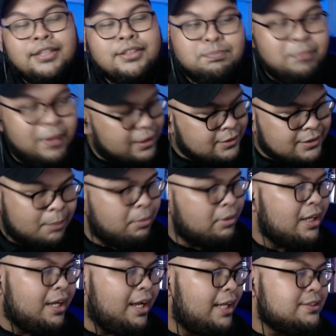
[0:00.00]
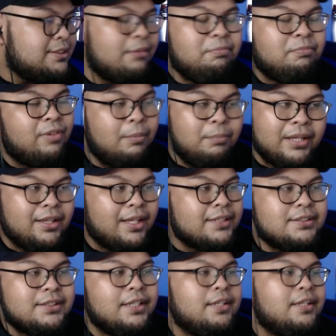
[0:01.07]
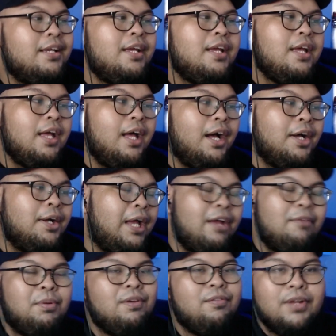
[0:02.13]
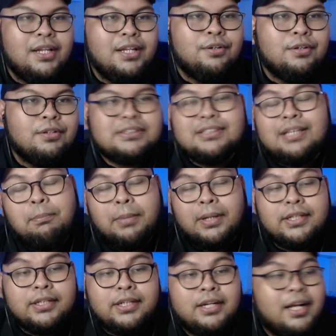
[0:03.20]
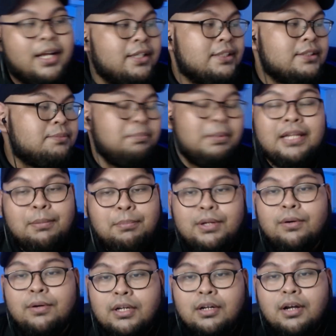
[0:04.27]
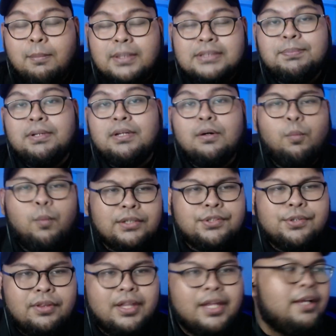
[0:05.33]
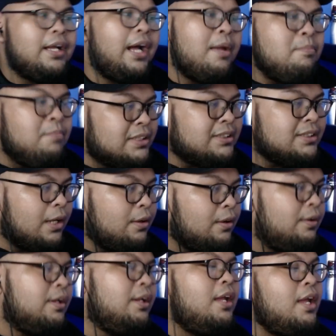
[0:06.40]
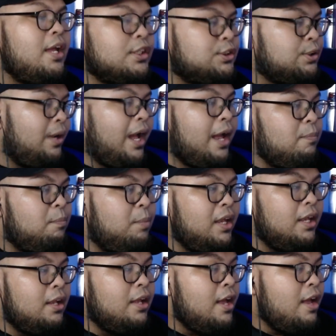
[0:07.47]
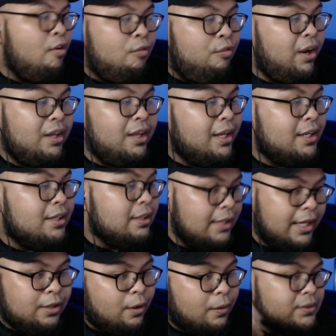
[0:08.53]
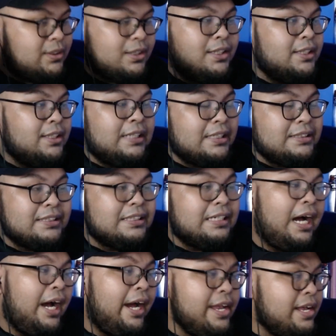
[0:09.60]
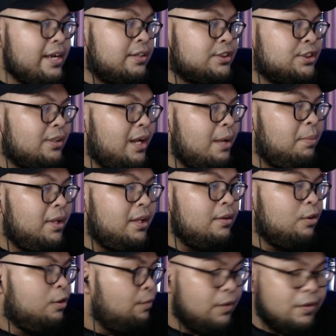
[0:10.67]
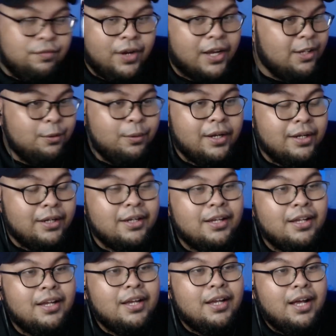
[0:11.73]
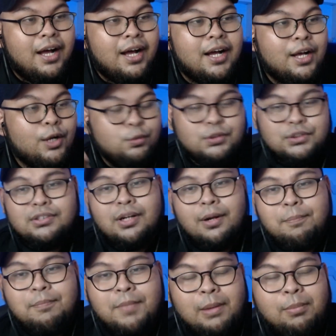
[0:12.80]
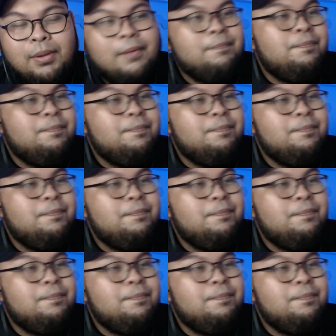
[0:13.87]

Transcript: but some of the cards from my testing have been really good, some better than others. But let me know in the comments below what you think I missed out on. Should I be rating like All-Star Disaster higher? Should I be overvaluing Usopp maybe?